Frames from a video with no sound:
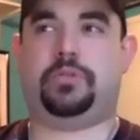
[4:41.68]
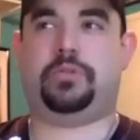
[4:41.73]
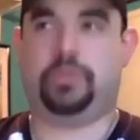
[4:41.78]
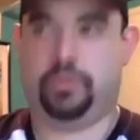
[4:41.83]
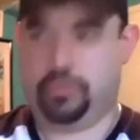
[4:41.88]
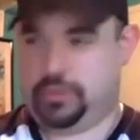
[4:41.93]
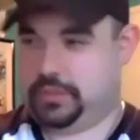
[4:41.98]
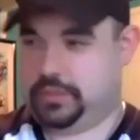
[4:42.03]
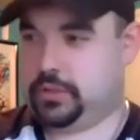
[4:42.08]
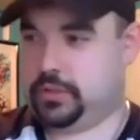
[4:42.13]

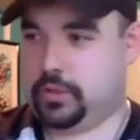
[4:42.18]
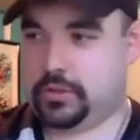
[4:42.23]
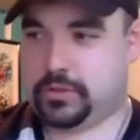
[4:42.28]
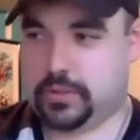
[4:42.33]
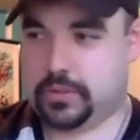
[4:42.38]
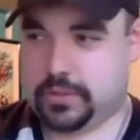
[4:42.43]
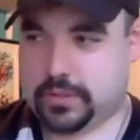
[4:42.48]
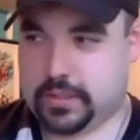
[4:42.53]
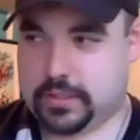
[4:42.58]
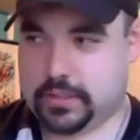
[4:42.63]
you just
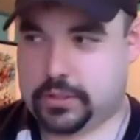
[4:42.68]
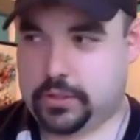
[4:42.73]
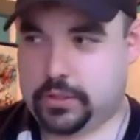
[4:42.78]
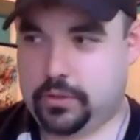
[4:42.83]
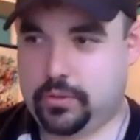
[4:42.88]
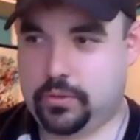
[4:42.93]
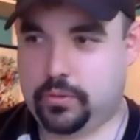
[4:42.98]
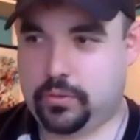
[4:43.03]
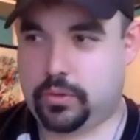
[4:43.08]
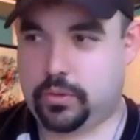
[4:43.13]
also said
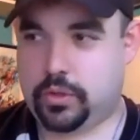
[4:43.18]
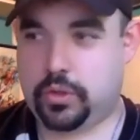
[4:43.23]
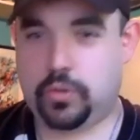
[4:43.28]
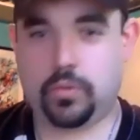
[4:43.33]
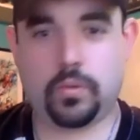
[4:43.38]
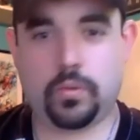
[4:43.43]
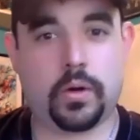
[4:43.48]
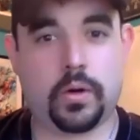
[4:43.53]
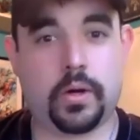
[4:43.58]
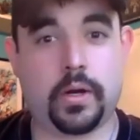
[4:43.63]
too,
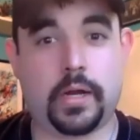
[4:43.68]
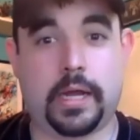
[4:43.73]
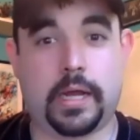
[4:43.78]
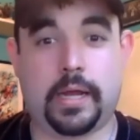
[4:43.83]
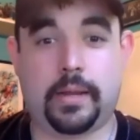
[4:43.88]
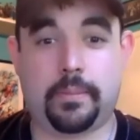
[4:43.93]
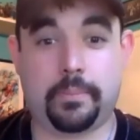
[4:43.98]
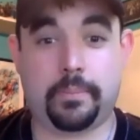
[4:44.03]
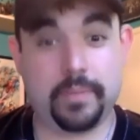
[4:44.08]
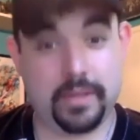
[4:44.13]
you are
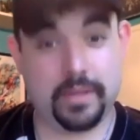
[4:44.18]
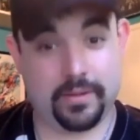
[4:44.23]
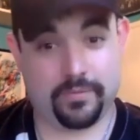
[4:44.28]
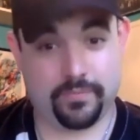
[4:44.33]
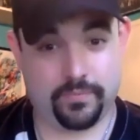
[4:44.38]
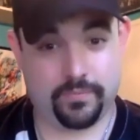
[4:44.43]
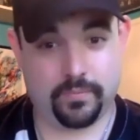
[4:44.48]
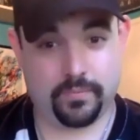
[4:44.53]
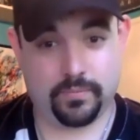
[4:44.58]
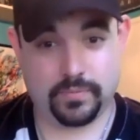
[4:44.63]
a big
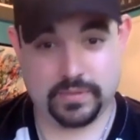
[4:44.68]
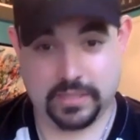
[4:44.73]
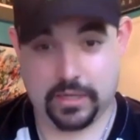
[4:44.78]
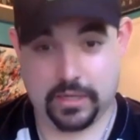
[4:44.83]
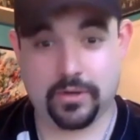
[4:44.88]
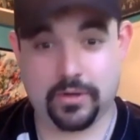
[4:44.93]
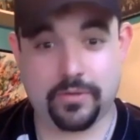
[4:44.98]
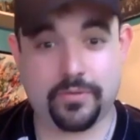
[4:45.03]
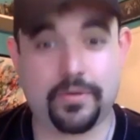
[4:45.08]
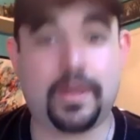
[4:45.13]

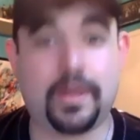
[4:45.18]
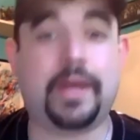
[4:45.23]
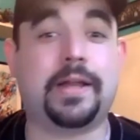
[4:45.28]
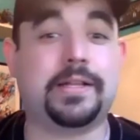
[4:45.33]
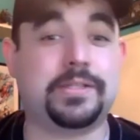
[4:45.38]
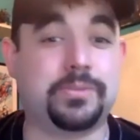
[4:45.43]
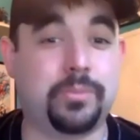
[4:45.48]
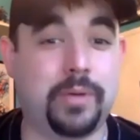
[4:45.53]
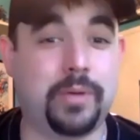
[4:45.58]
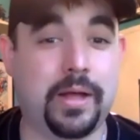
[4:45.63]
Zelda fan
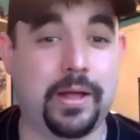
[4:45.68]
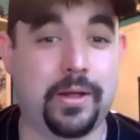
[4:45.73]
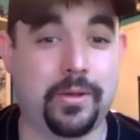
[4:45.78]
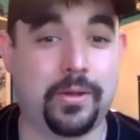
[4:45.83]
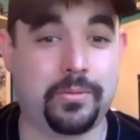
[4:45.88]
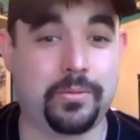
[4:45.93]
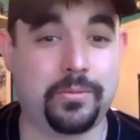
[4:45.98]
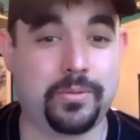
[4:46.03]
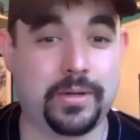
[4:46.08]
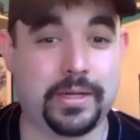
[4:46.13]
as
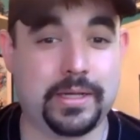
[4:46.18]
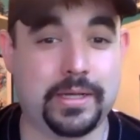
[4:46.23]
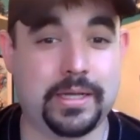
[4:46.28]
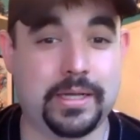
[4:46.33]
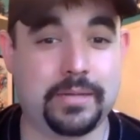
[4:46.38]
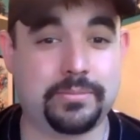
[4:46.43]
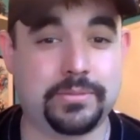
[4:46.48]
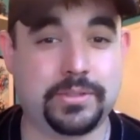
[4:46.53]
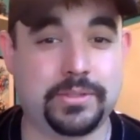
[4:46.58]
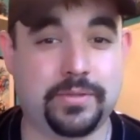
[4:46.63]
well when it
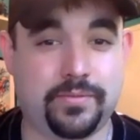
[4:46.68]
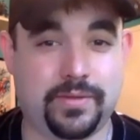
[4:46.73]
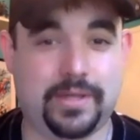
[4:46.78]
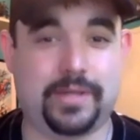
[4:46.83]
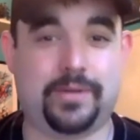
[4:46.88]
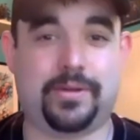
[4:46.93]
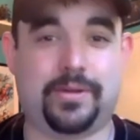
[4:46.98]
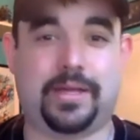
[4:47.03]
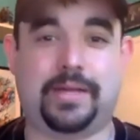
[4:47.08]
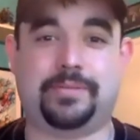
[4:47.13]
comes to
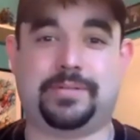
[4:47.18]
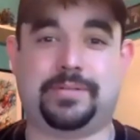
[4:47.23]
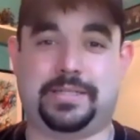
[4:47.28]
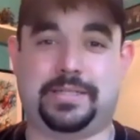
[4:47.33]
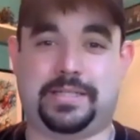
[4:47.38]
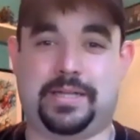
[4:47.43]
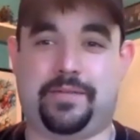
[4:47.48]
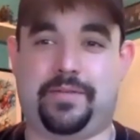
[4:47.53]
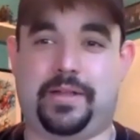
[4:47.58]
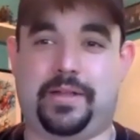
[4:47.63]
video games and
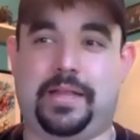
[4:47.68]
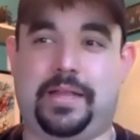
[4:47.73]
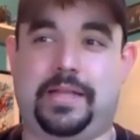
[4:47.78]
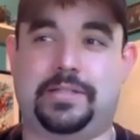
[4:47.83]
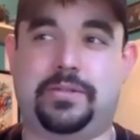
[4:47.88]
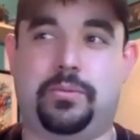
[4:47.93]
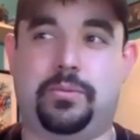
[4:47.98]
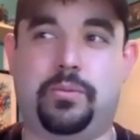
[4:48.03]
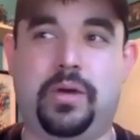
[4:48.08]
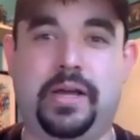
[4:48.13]
stuff like
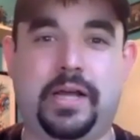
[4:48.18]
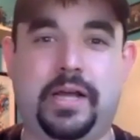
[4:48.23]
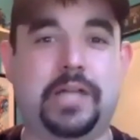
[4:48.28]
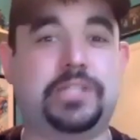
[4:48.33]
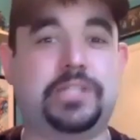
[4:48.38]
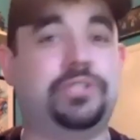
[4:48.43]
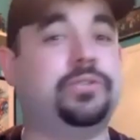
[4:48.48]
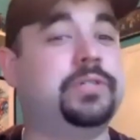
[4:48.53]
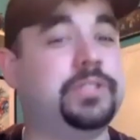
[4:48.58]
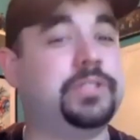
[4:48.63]
that. So, what
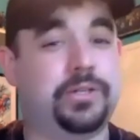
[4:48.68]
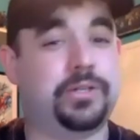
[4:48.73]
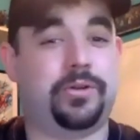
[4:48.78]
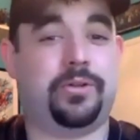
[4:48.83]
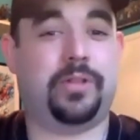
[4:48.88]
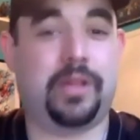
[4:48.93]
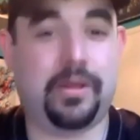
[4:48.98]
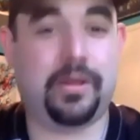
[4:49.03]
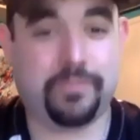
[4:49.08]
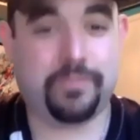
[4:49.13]
got you into your
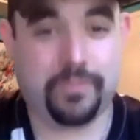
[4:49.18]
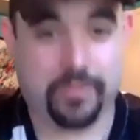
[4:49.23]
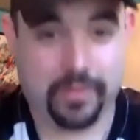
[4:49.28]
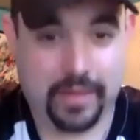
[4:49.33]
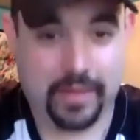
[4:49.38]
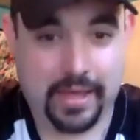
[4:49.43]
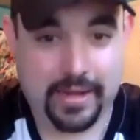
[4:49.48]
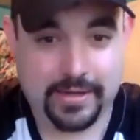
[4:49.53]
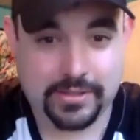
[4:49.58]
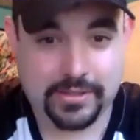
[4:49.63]
love for
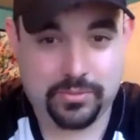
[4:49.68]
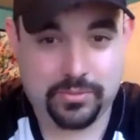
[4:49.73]
that as